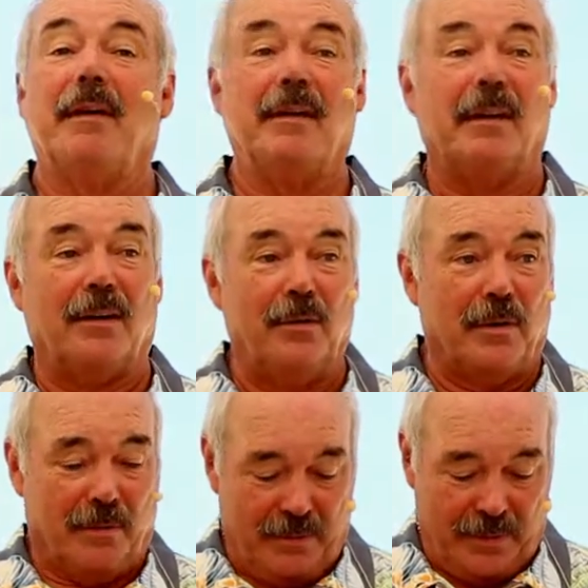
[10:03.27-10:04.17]
have anything to do
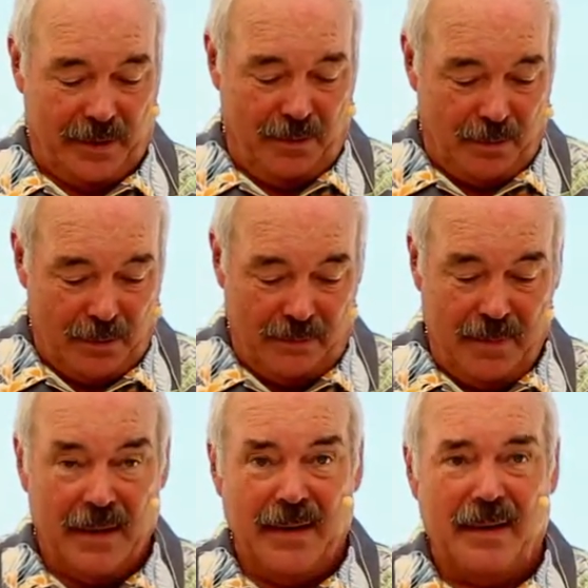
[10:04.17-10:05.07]
with them. They were
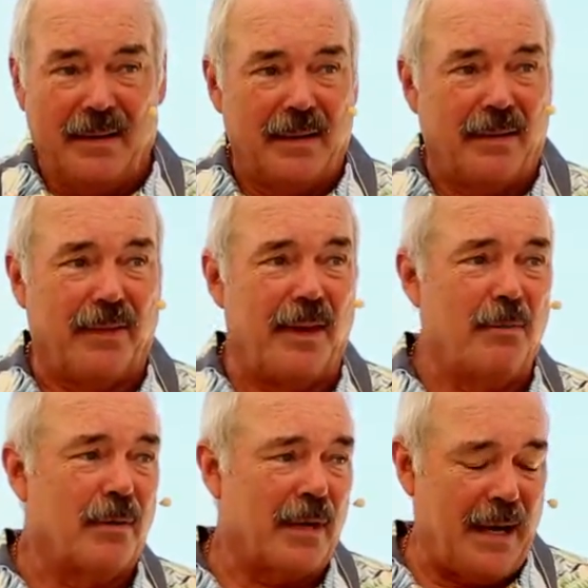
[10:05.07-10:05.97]

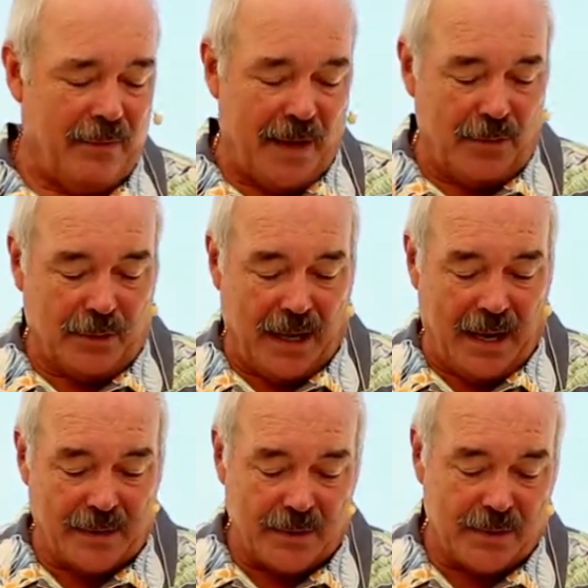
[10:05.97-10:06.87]
they were kind of
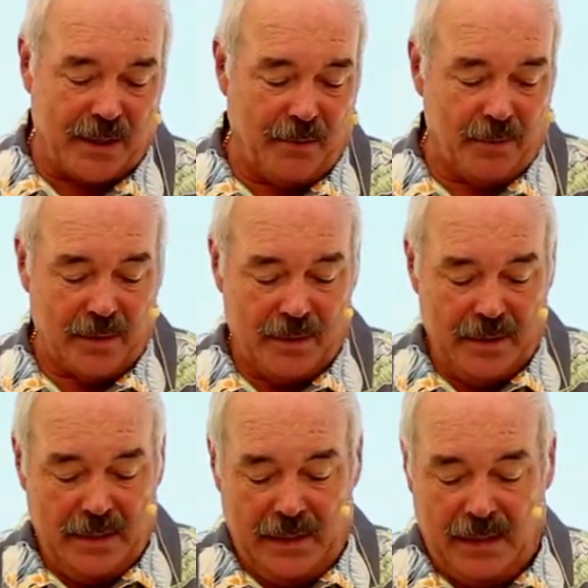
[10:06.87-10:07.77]
outcasts. They were
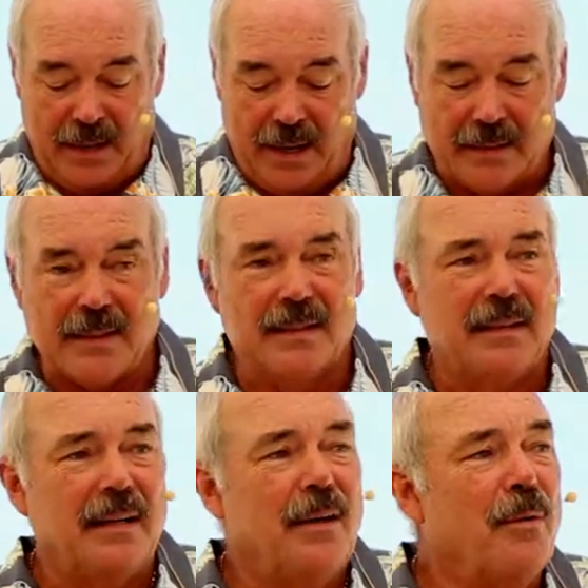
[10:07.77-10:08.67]
not
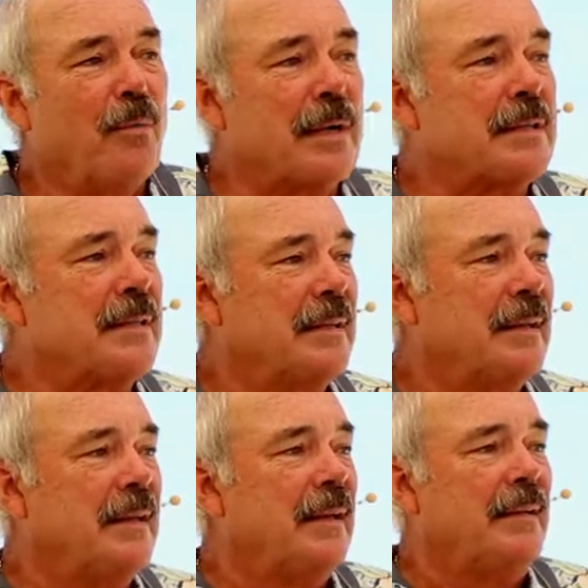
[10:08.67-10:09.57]
what
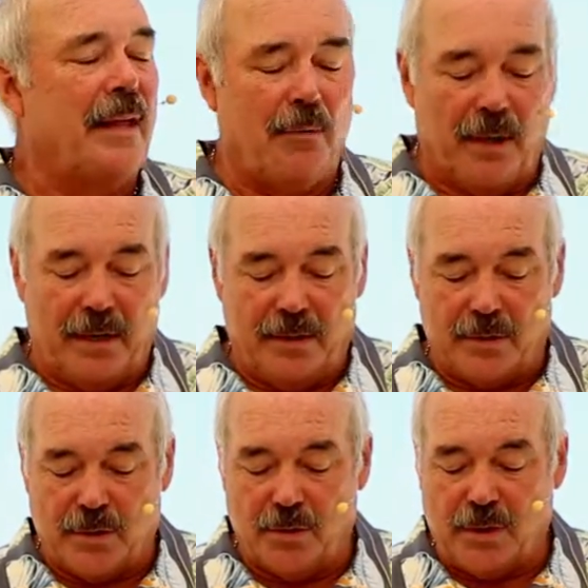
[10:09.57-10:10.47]
they wanted
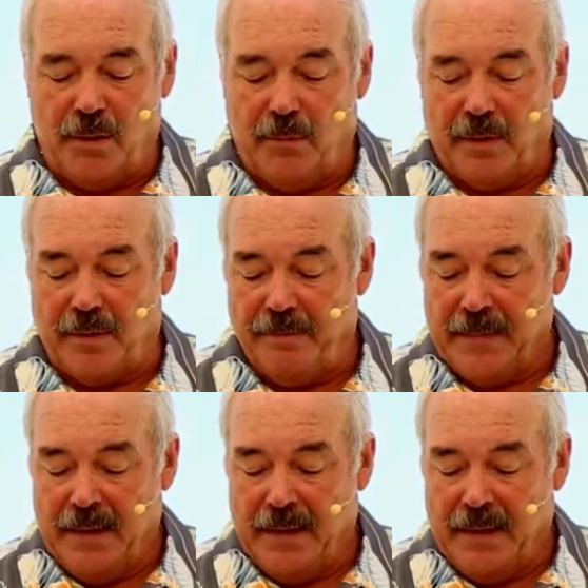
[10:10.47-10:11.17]
to associate with.